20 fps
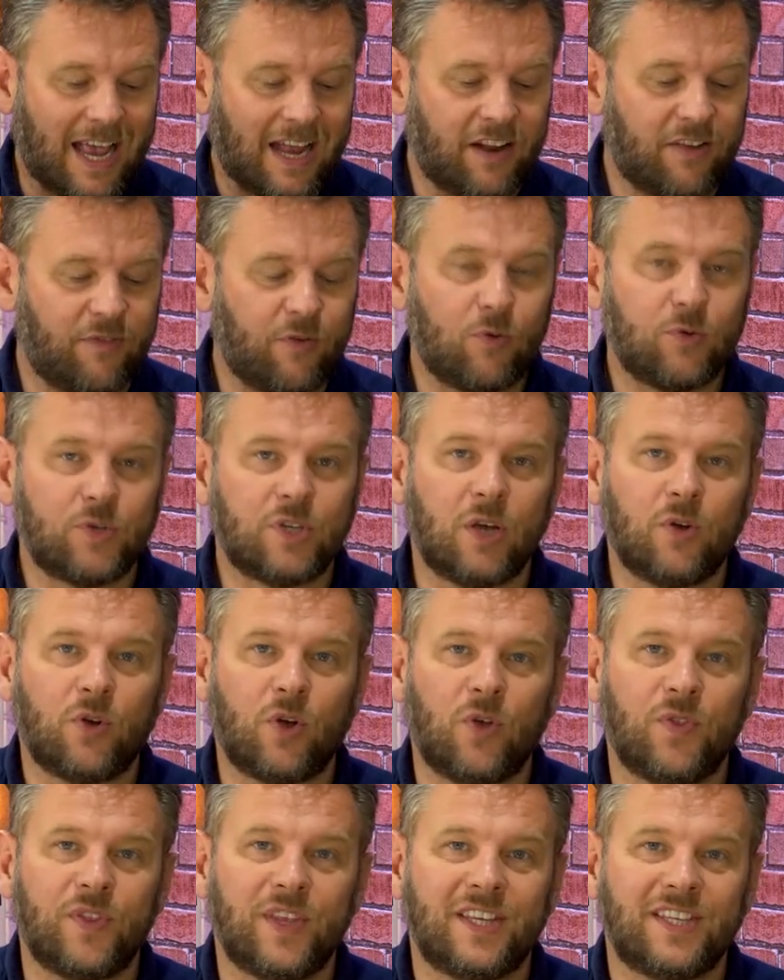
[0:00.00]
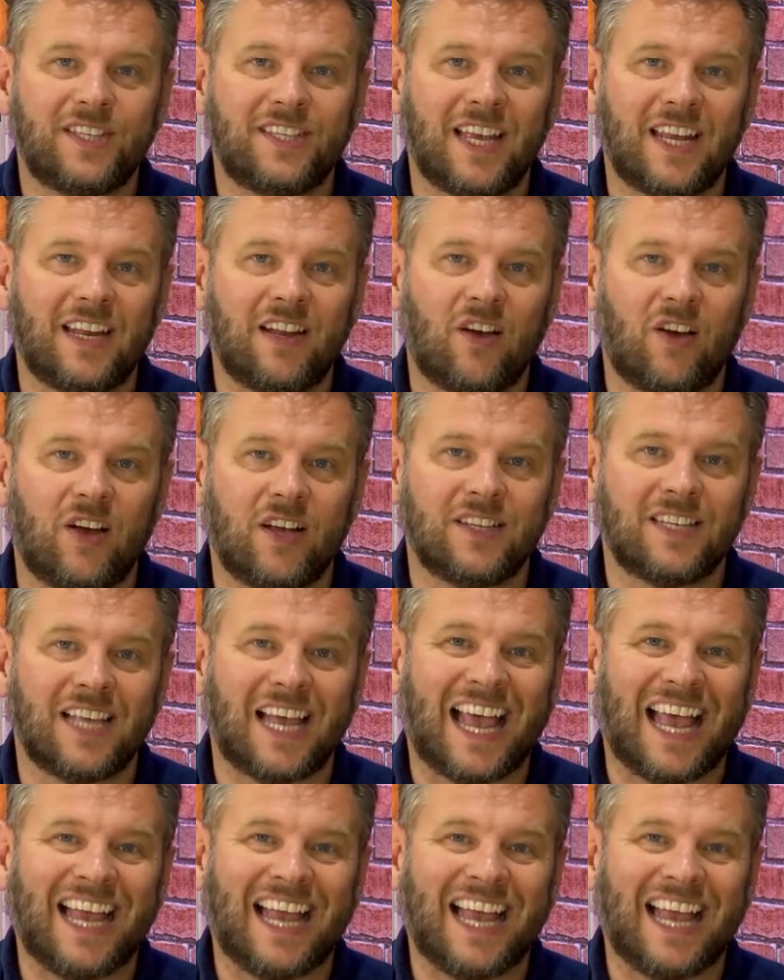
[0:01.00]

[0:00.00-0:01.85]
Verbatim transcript: and I've also got this Sennheiser